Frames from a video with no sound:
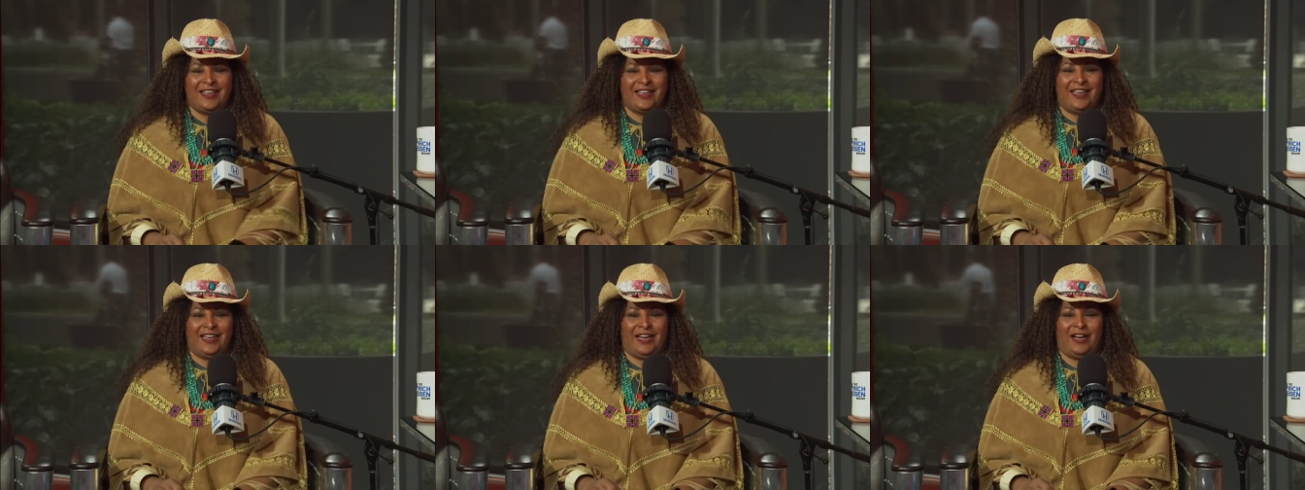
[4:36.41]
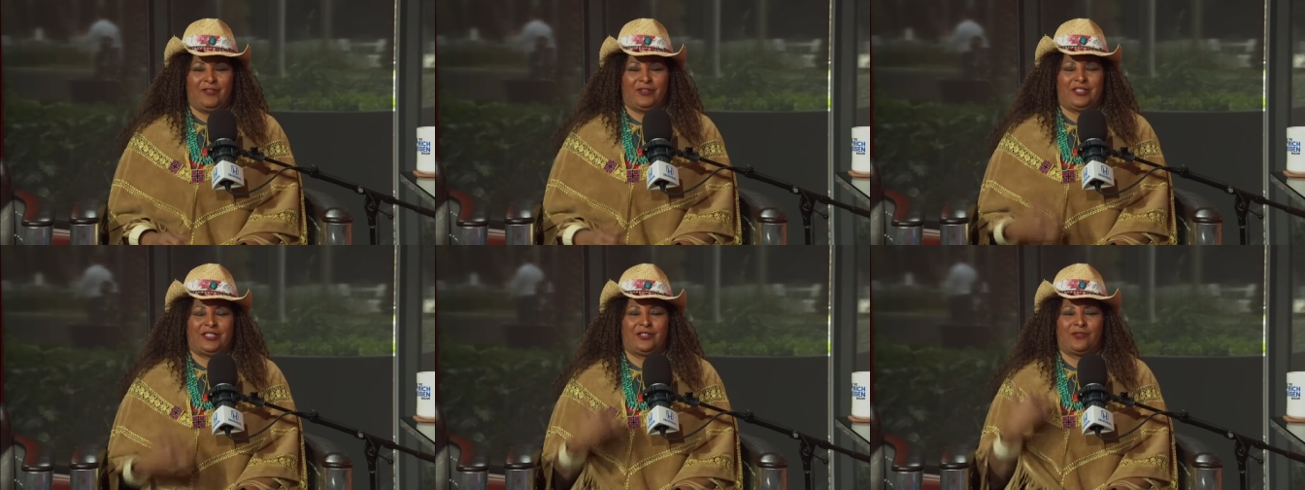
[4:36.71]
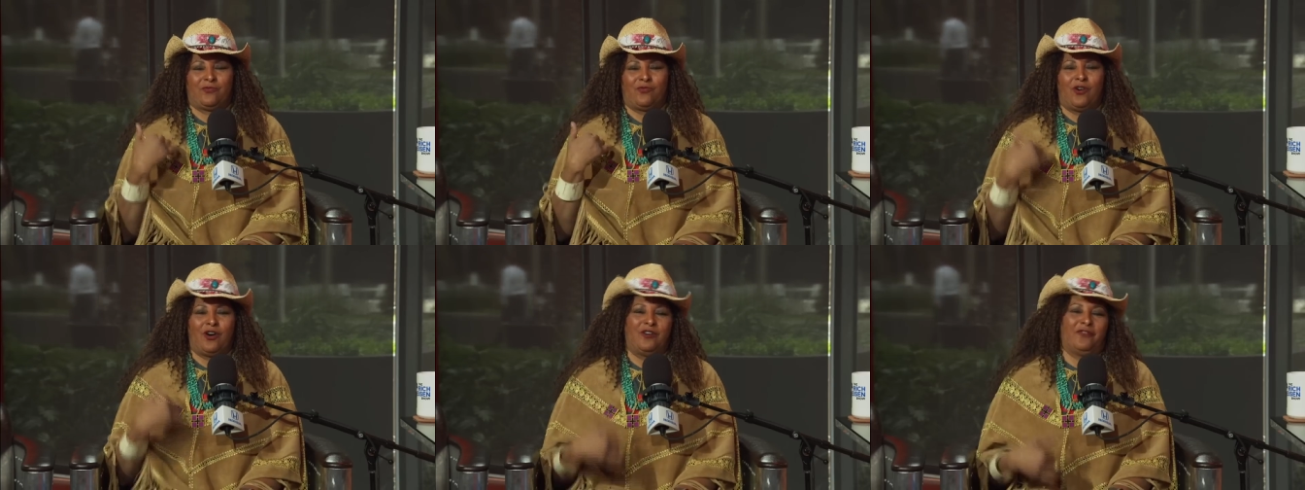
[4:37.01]
and I was
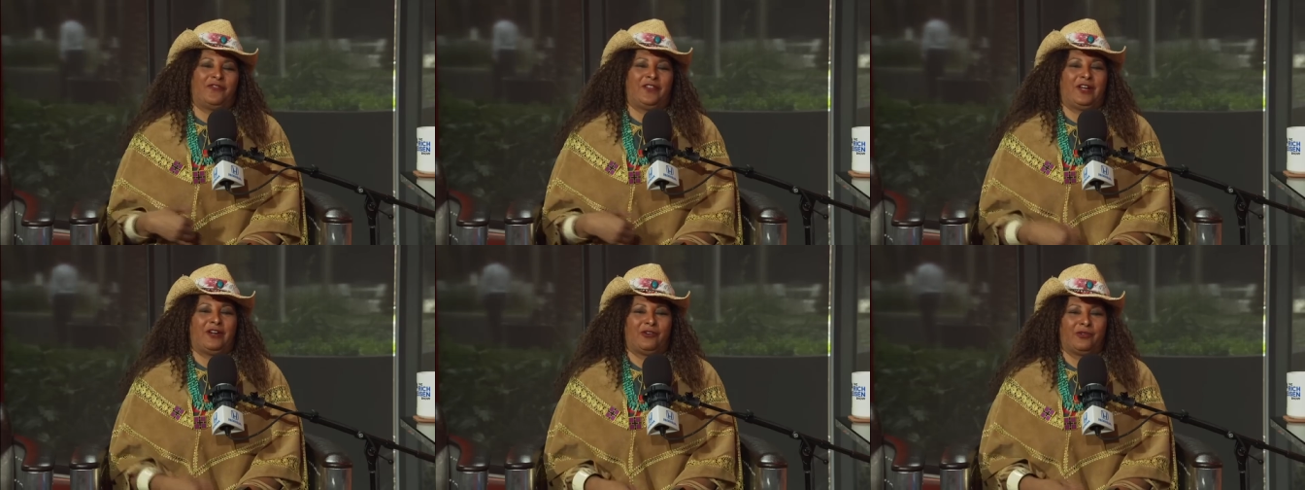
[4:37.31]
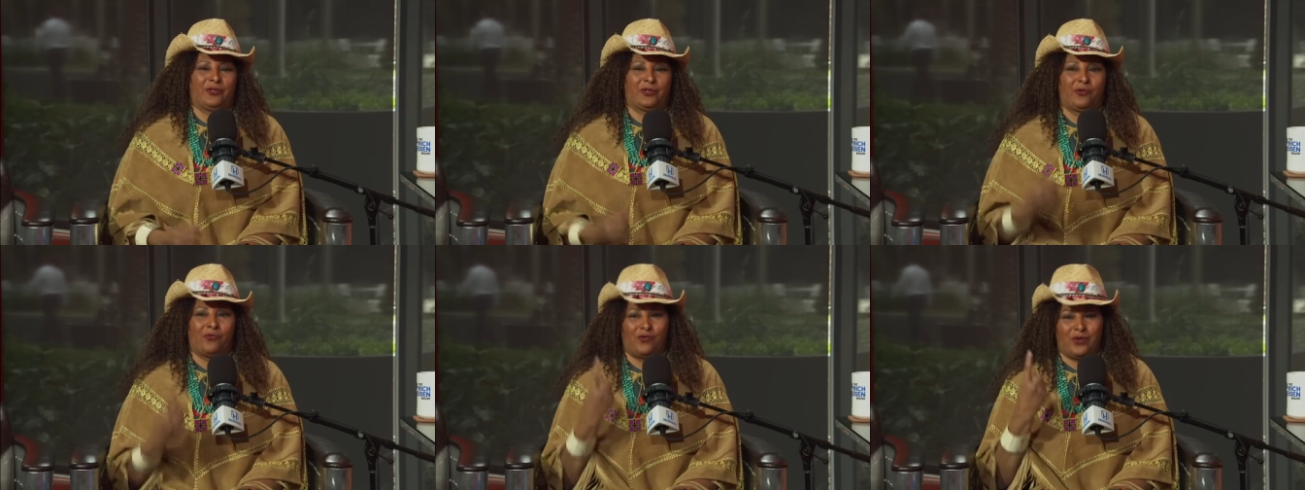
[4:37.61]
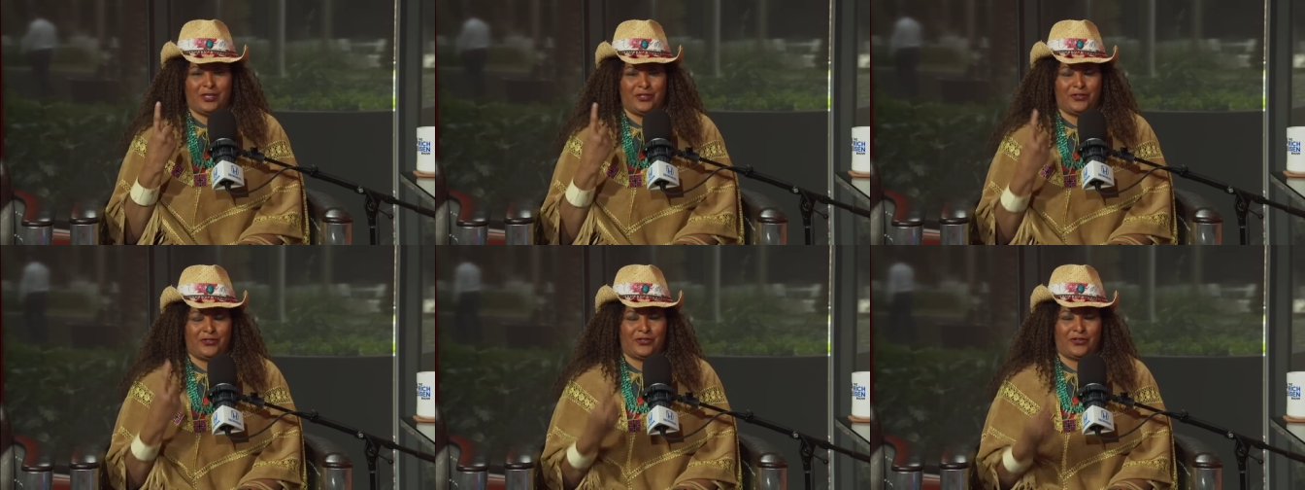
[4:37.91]
this wallflower with the
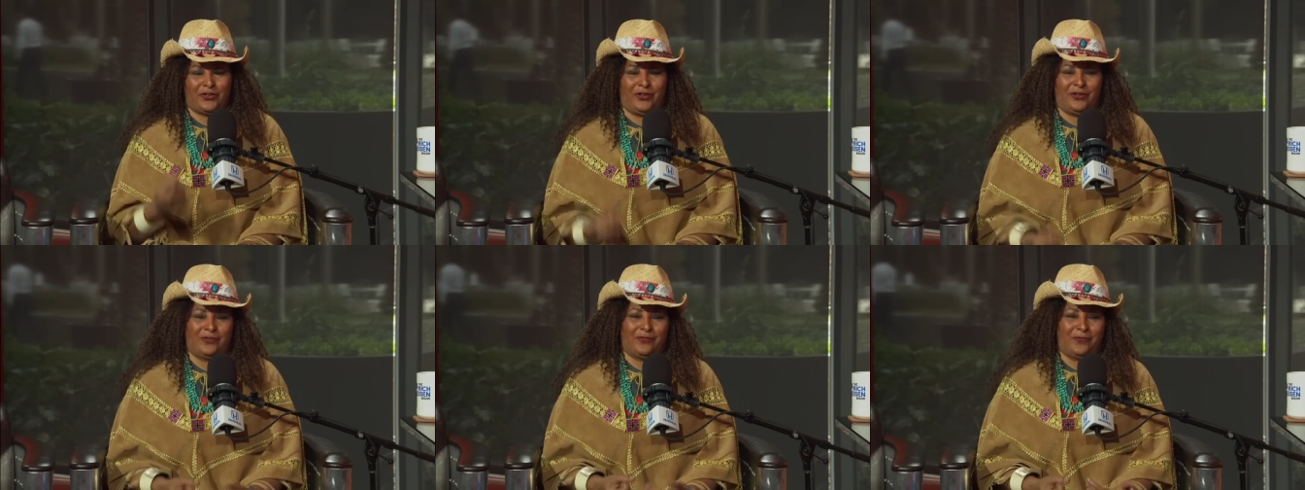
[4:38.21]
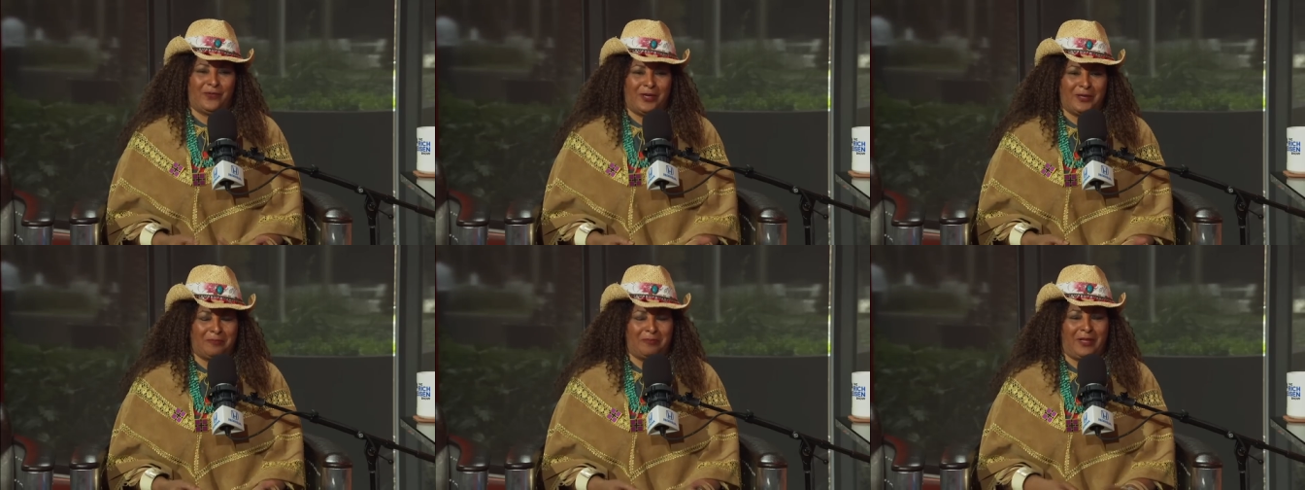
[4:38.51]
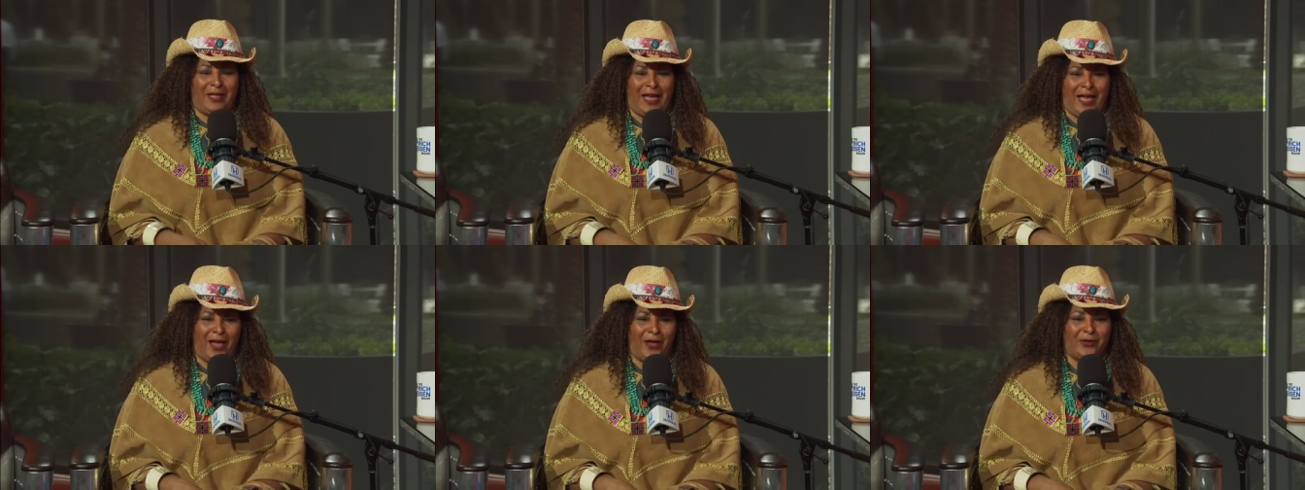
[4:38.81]
one skirt and one
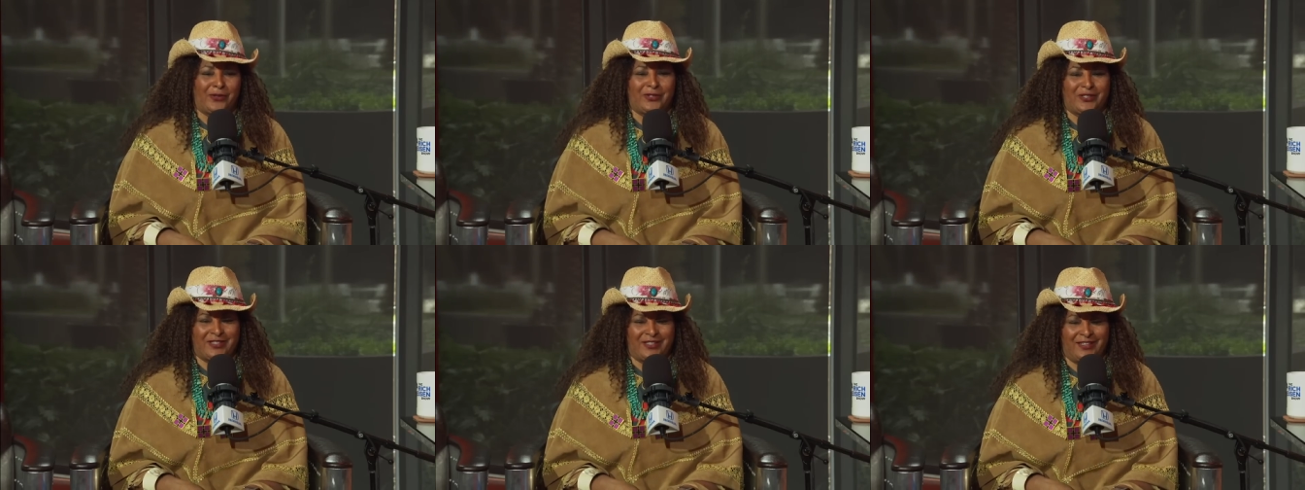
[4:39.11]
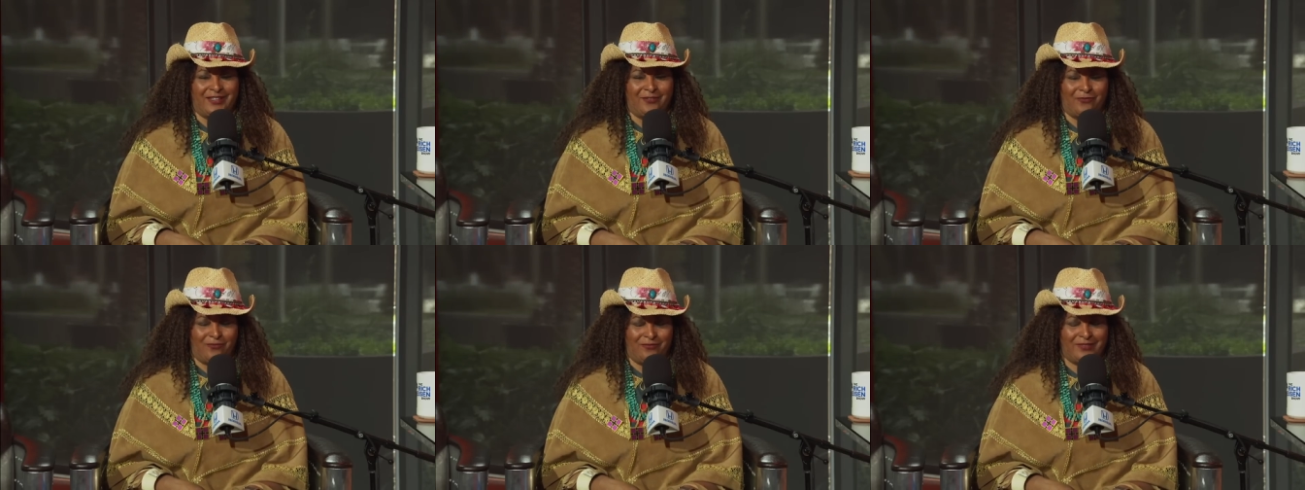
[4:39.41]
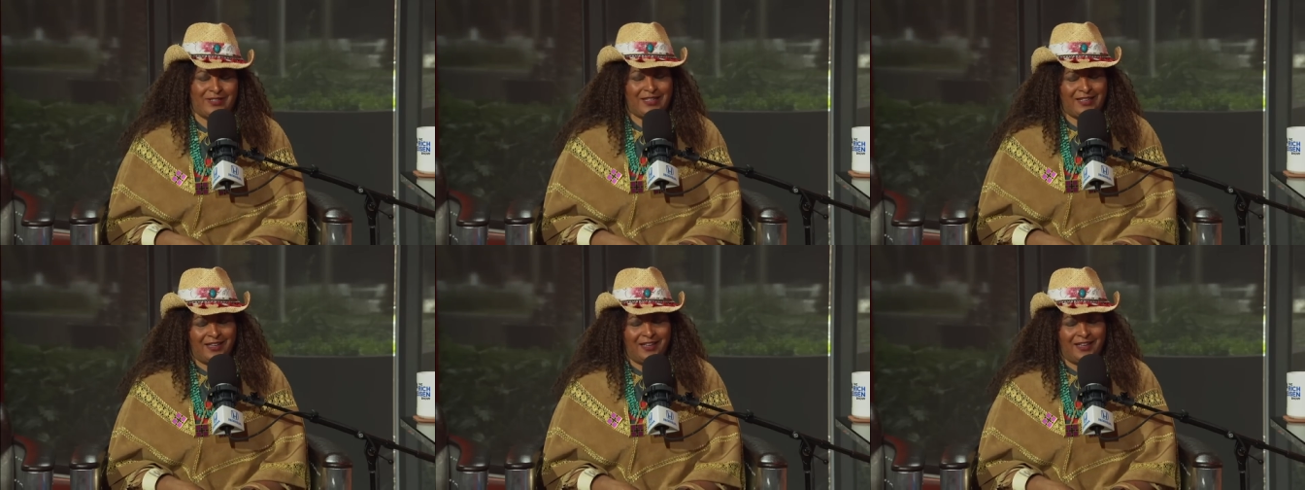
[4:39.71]
blouse, and